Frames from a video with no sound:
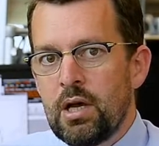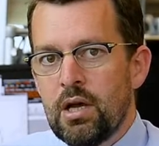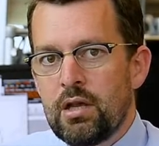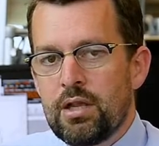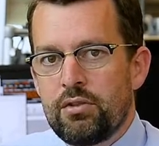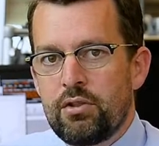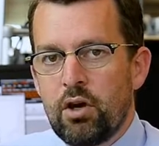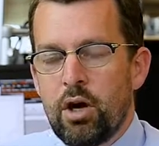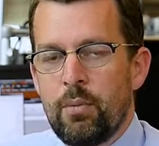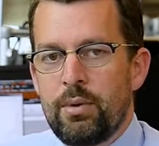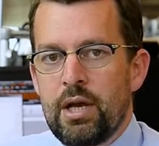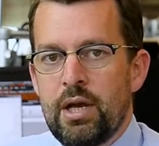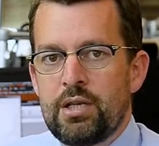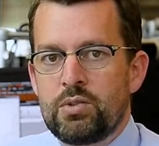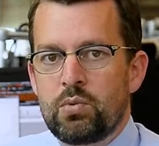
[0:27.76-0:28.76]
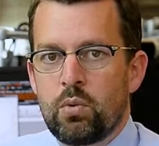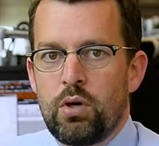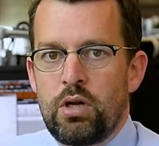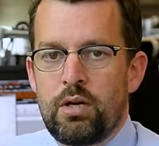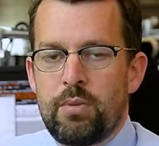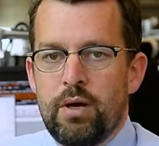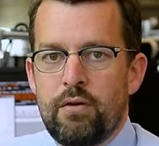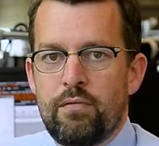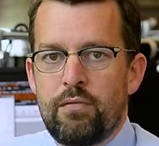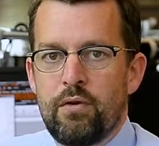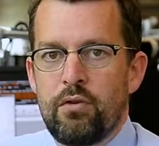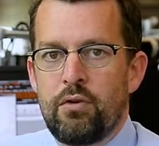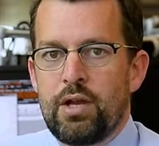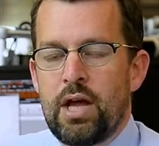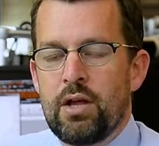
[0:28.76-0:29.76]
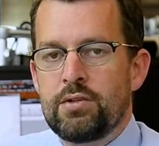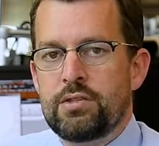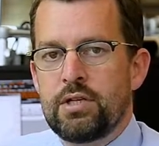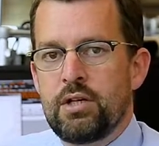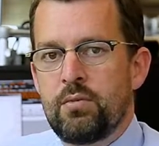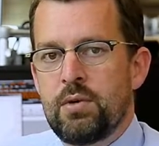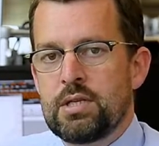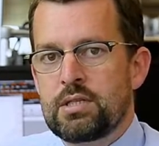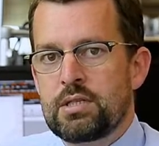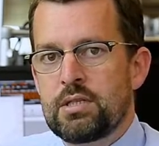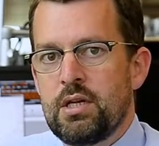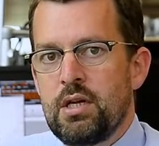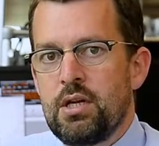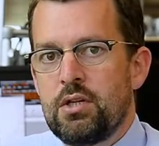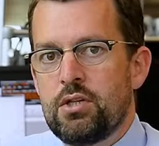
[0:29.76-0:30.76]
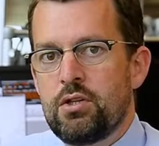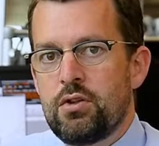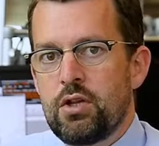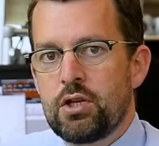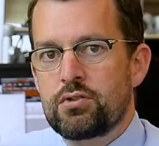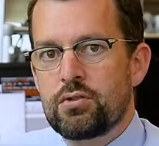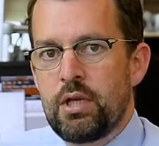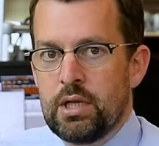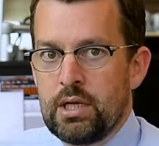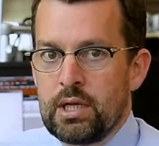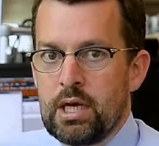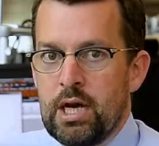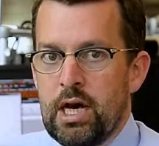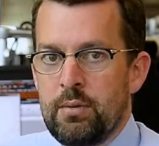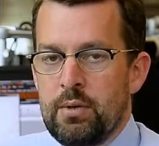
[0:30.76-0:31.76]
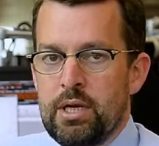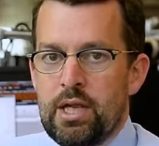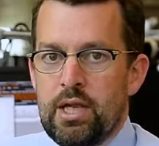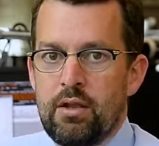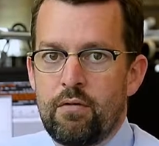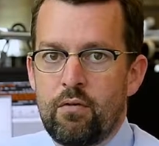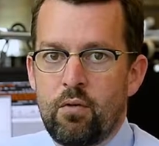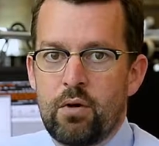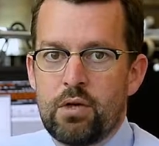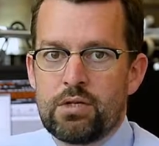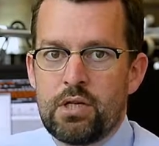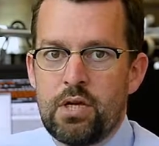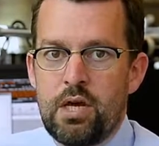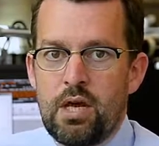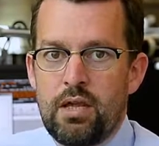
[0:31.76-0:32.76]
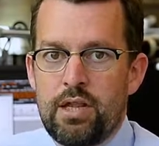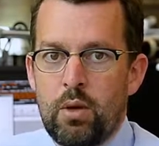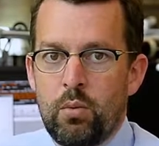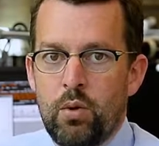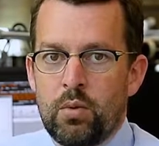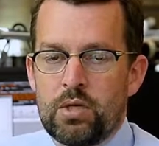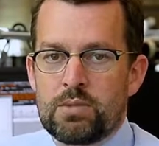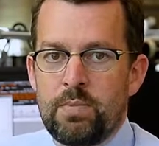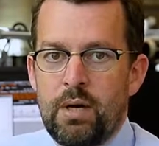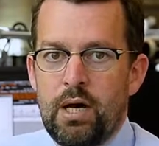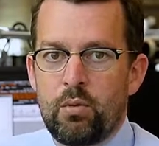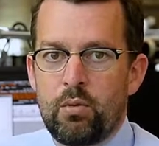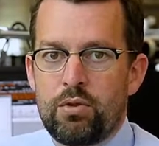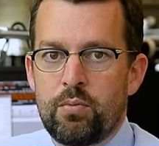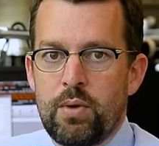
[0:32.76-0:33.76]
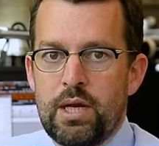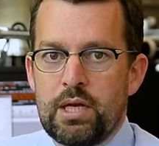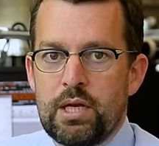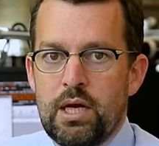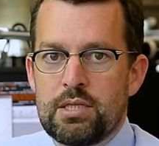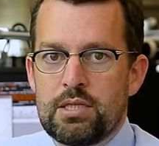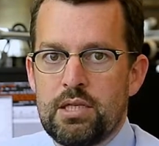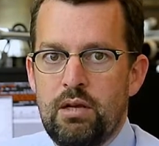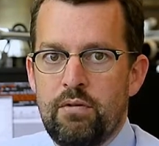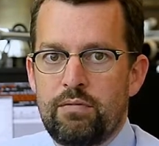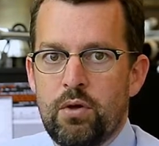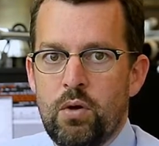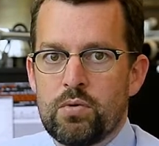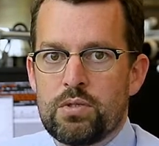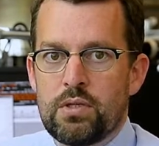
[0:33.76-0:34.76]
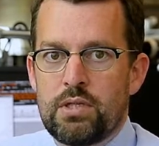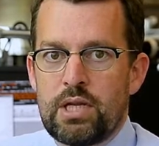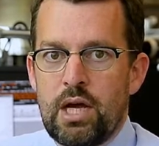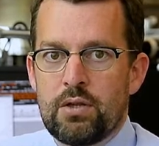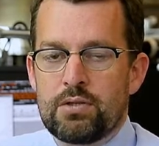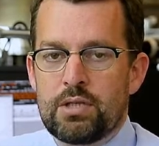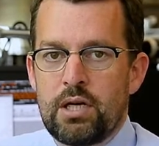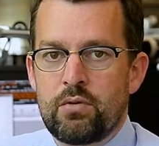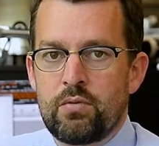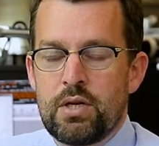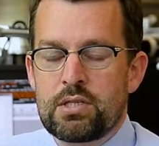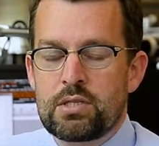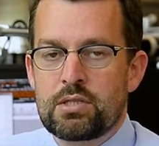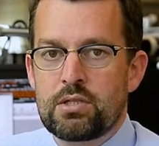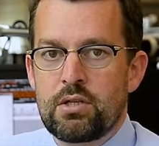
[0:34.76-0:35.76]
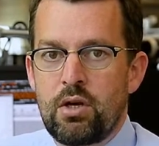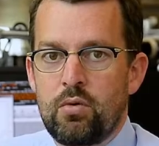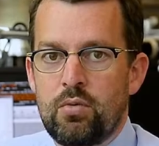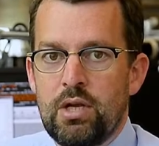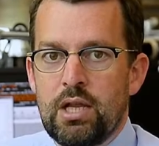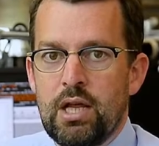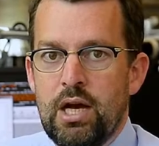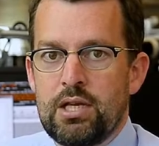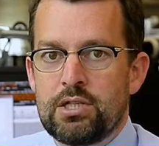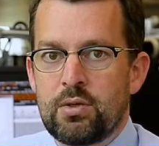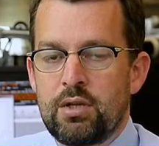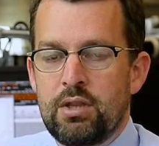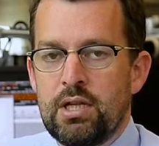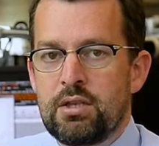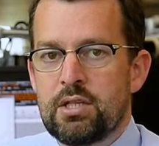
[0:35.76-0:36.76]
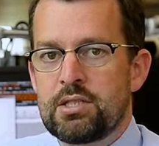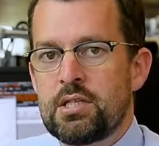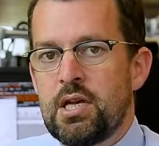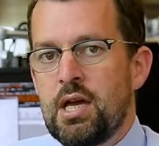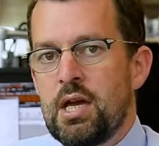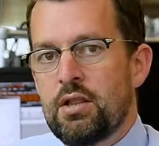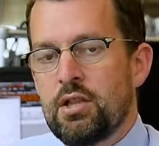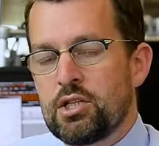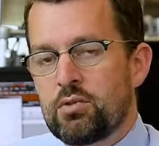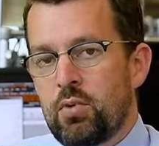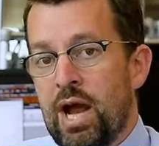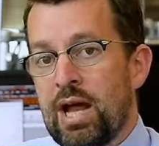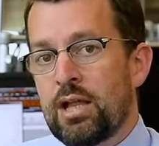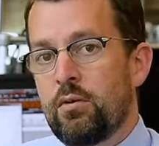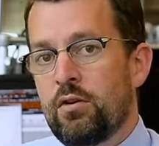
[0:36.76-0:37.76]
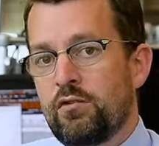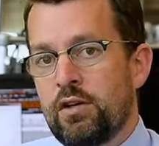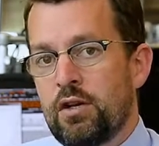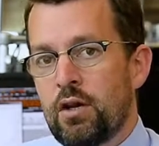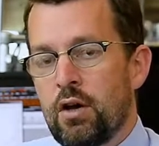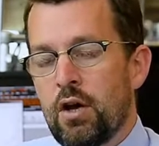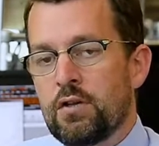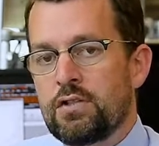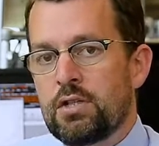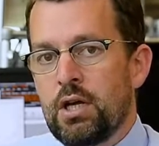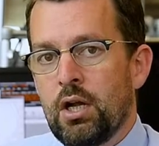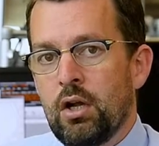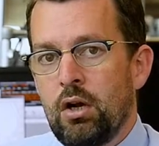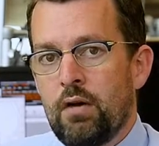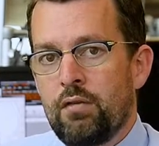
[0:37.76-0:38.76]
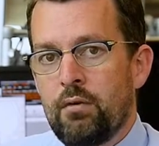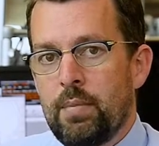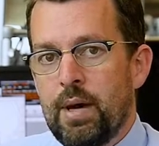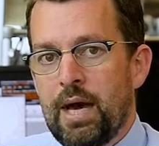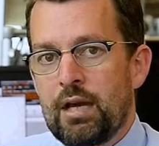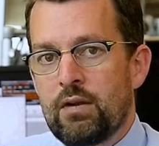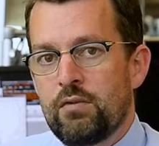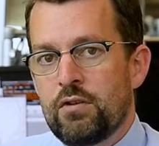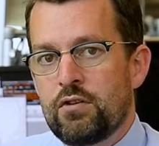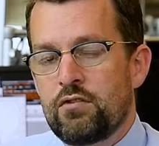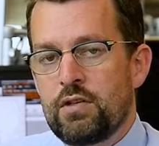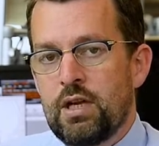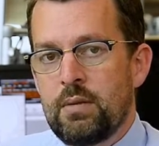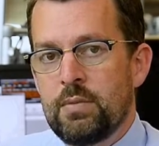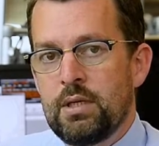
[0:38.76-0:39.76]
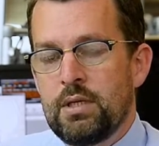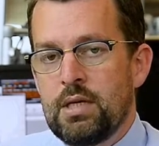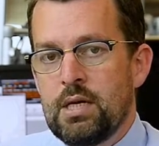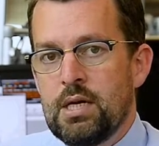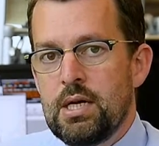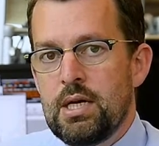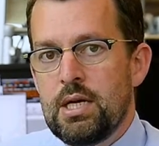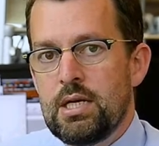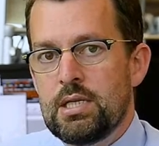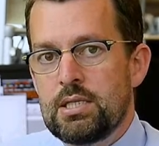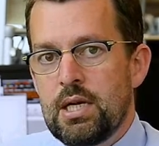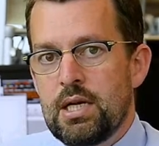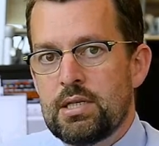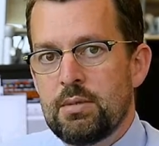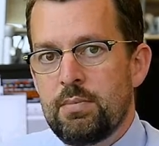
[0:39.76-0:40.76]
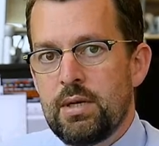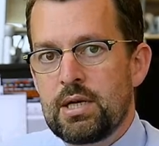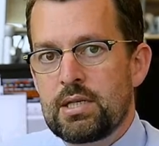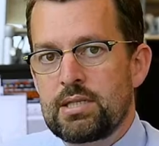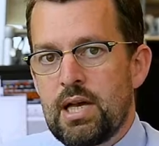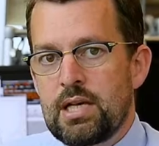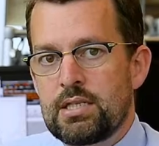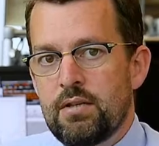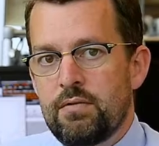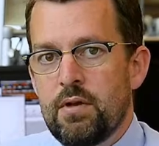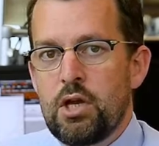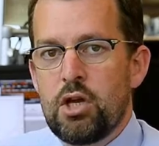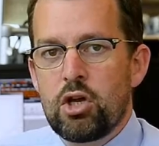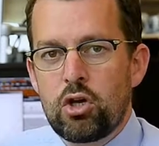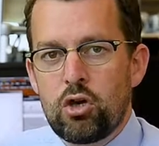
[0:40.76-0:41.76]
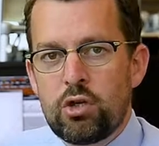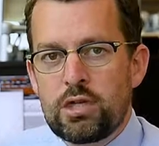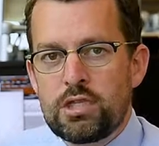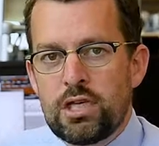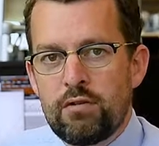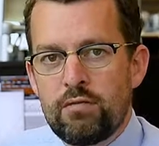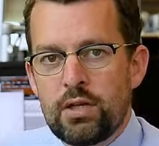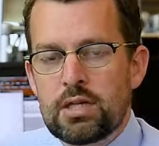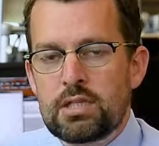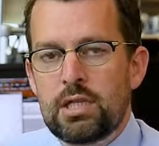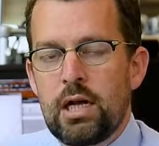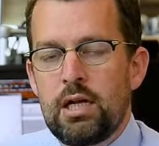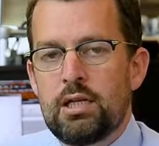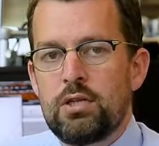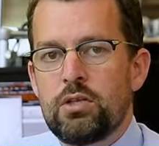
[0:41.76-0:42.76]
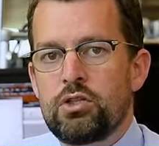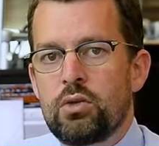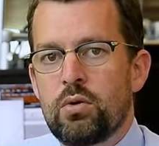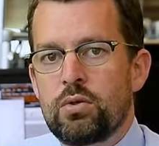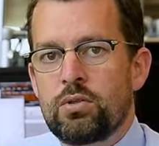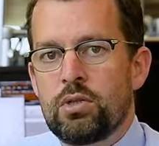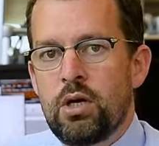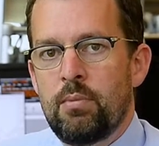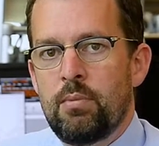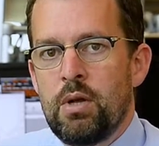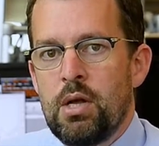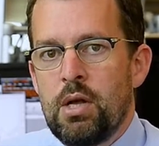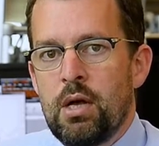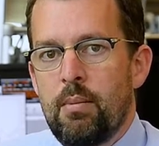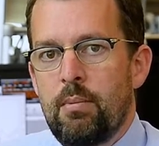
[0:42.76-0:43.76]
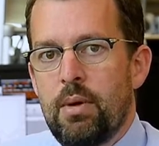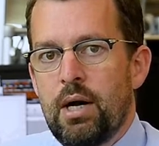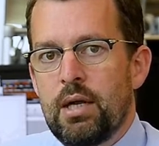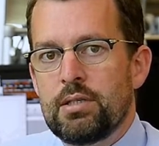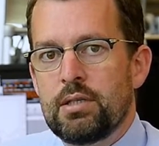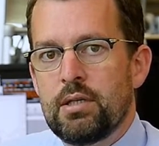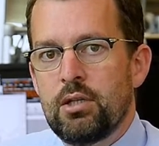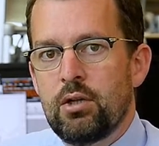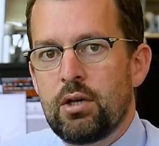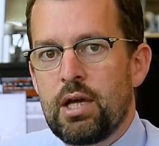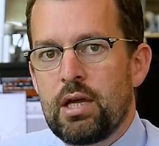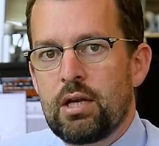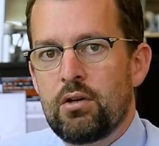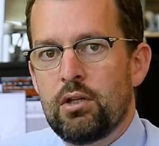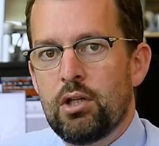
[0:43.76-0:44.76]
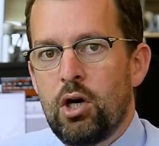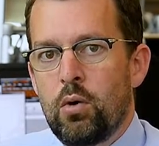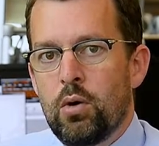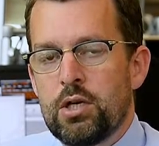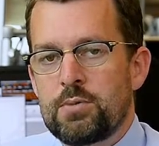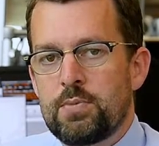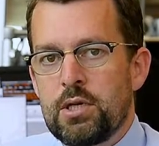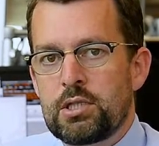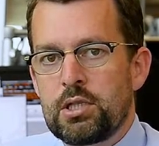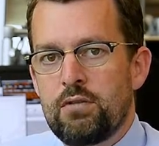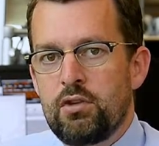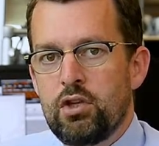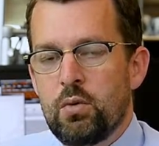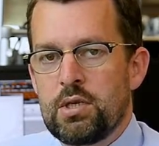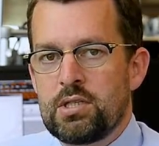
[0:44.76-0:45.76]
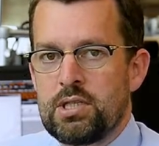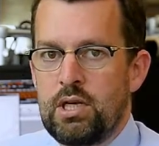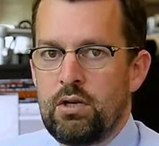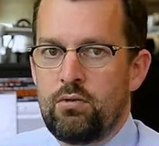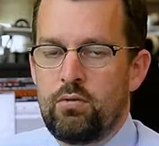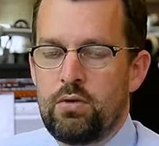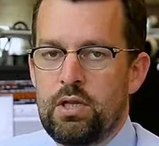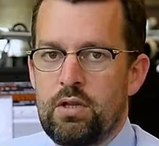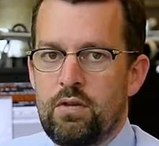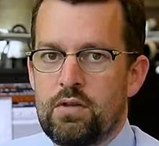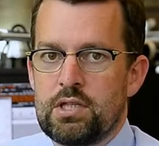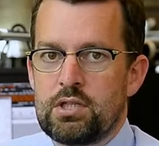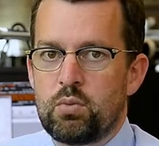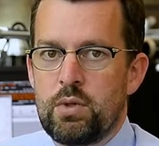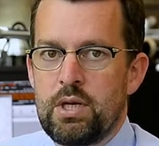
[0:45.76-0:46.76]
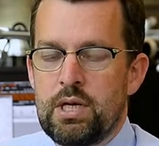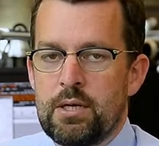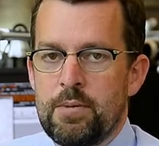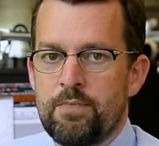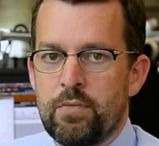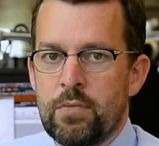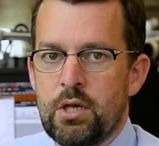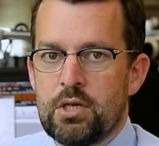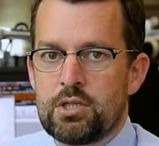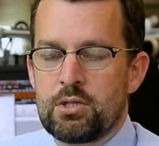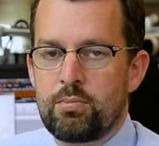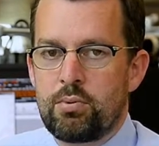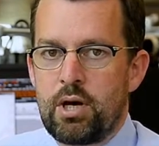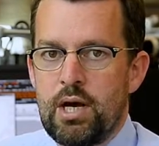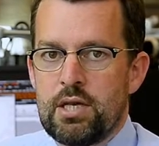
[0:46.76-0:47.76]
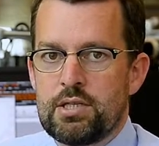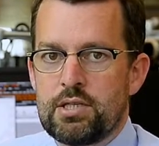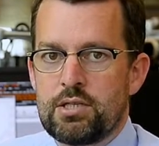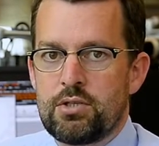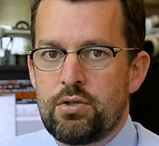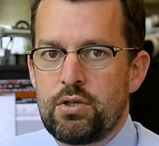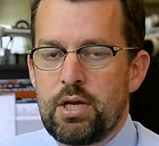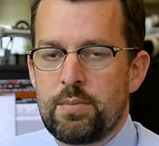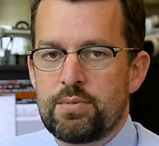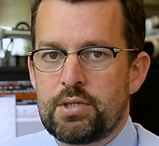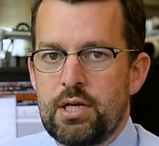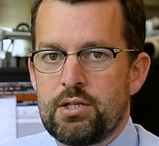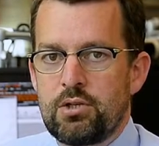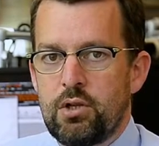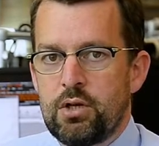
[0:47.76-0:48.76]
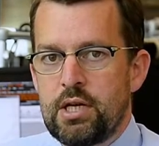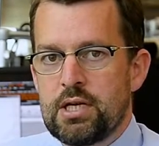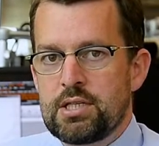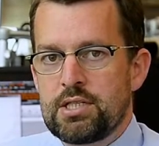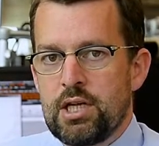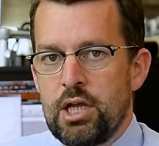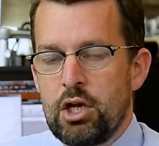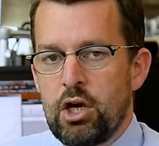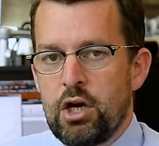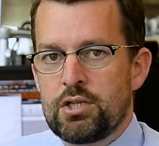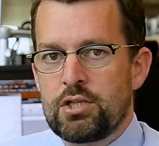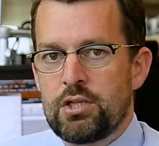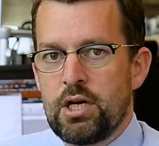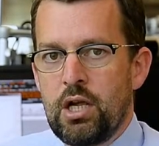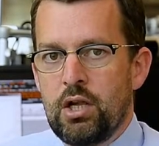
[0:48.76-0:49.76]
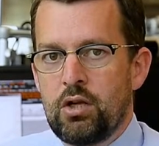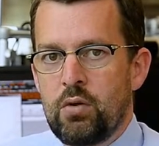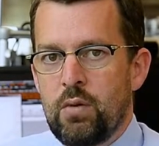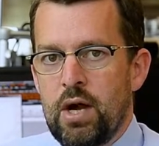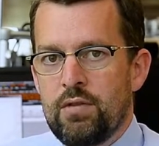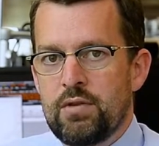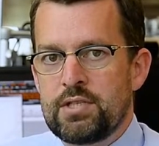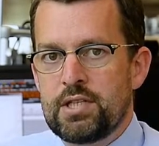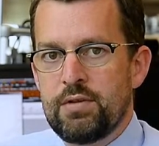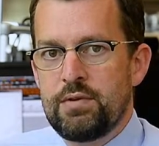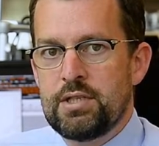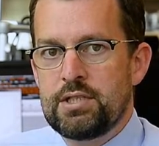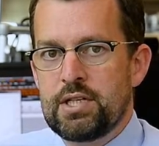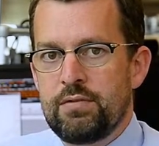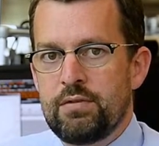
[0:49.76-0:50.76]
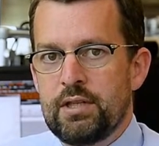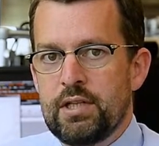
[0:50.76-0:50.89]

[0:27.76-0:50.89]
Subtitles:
that the RBA is worried about further downside risks to the Australian economy, and of course, they will respond with rate cuts if those downside risks are realized. So I think this rally we've seen in Aussie dollar off the back of this statement is a bit excessive. Could continue very slightly in the short term, but looking lower, especially if the U.S. data through the end of this week, surprises to the upside. So looking at selling Aussie dollar around the 77